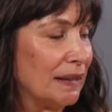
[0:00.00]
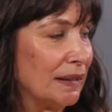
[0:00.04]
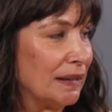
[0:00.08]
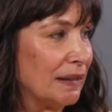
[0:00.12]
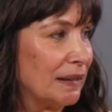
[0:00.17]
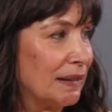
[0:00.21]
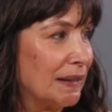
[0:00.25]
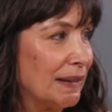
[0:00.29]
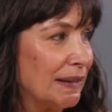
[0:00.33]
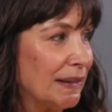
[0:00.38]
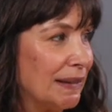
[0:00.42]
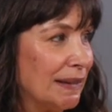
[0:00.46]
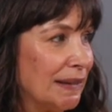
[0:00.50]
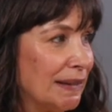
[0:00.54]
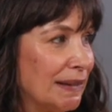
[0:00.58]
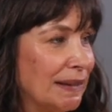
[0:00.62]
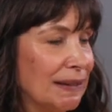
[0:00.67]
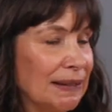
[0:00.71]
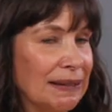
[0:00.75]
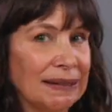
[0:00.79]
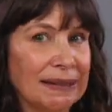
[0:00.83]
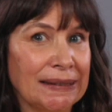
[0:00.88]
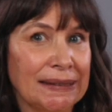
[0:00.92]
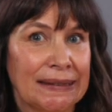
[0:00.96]

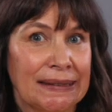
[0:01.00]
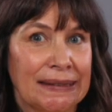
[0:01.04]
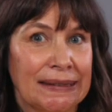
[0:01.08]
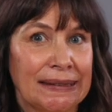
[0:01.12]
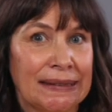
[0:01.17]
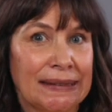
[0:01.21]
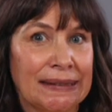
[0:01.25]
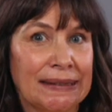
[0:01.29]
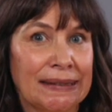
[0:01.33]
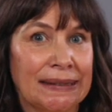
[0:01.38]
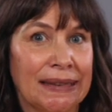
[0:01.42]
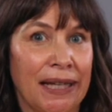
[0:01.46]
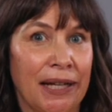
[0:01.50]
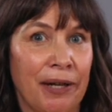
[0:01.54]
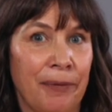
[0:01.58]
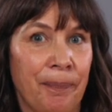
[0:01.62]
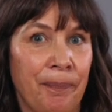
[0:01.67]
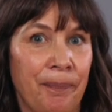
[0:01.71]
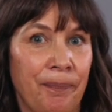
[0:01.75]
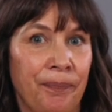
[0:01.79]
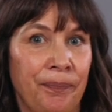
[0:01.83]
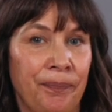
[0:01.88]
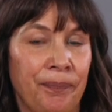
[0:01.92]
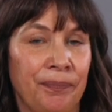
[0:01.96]

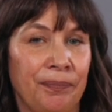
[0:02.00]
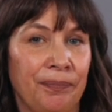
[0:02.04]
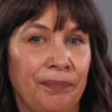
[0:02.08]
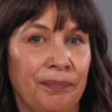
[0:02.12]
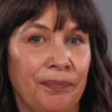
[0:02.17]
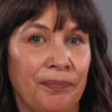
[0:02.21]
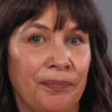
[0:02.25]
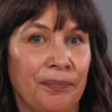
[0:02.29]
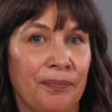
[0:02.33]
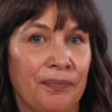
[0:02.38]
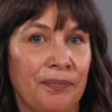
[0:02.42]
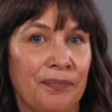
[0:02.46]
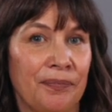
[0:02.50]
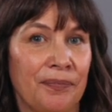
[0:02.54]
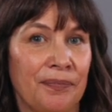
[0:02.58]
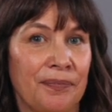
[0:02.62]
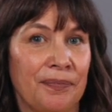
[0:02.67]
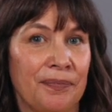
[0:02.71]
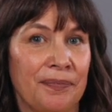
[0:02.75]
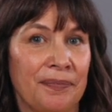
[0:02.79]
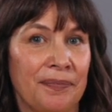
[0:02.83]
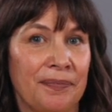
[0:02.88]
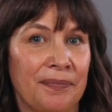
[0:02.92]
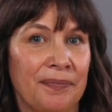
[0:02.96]

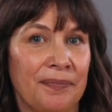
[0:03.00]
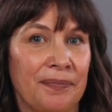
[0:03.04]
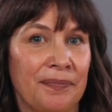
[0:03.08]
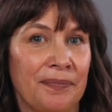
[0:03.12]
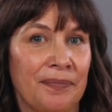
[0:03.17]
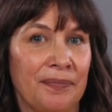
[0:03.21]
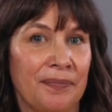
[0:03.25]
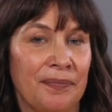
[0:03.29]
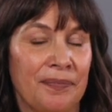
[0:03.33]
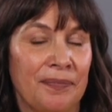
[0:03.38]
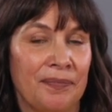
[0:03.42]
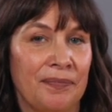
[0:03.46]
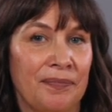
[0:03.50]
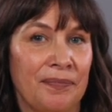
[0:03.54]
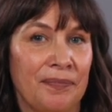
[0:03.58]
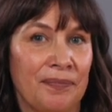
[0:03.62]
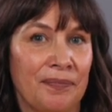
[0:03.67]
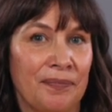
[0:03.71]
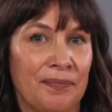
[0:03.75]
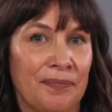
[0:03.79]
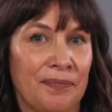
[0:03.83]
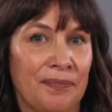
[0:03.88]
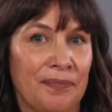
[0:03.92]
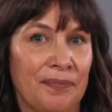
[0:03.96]

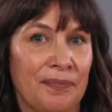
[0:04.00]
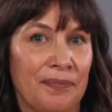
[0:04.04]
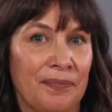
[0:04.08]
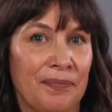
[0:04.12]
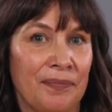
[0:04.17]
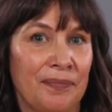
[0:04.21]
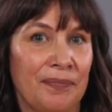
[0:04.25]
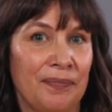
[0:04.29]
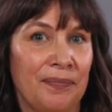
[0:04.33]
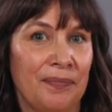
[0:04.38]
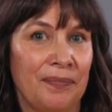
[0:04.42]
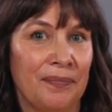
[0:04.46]
[no speech]